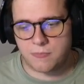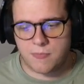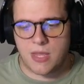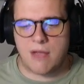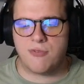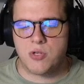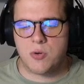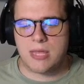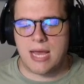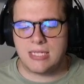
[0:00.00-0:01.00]
if you're doing
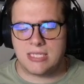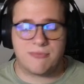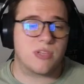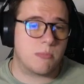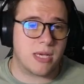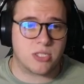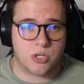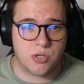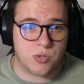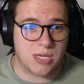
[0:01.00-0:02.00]
that, definitely make sure
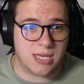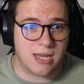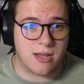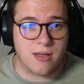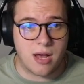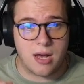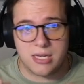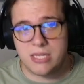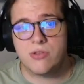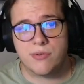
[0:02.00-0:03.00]
you can get
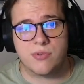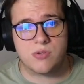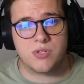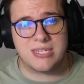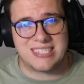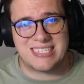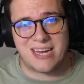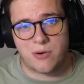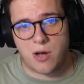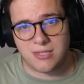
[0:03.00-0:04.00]
either of those units
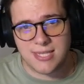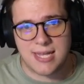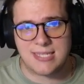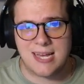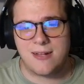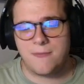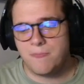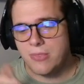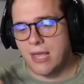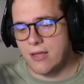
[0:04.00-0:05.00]
down onto that tile.
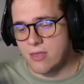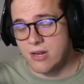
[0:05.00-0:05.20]
And then in